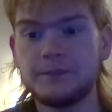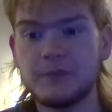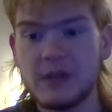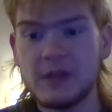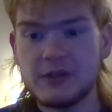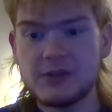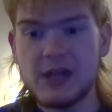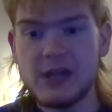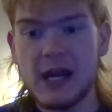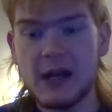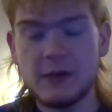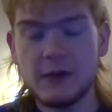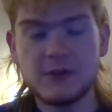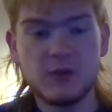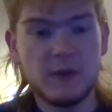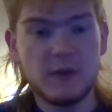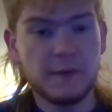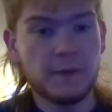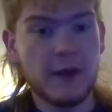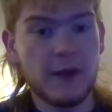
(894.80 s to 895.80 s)
shout out
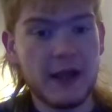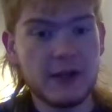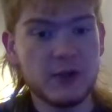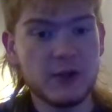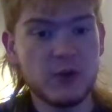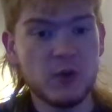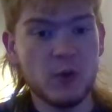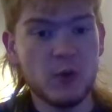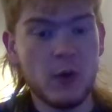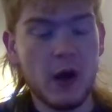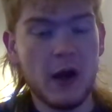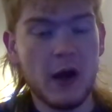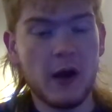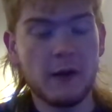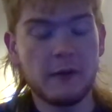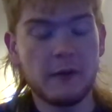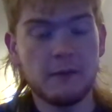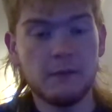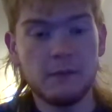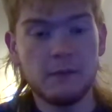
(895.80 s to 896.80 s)
to a friend who
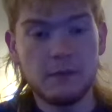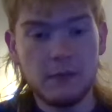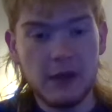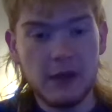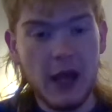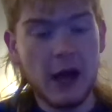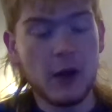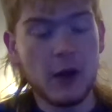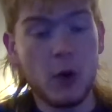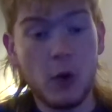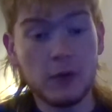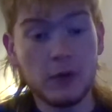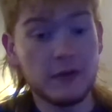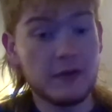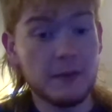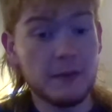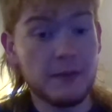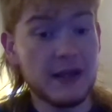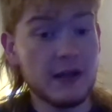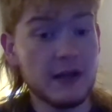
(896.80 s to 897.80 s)
got a hold
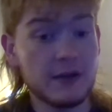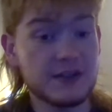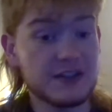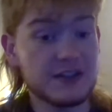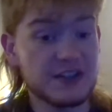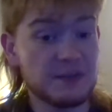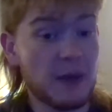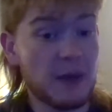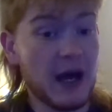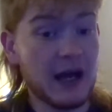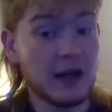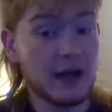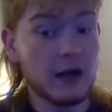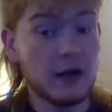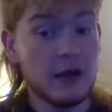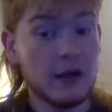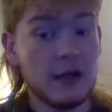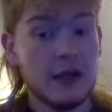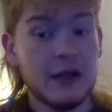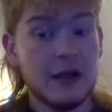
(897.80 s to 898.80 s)
of the Peterson
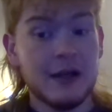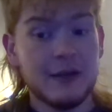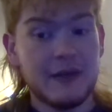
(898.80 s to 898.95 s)
spotter.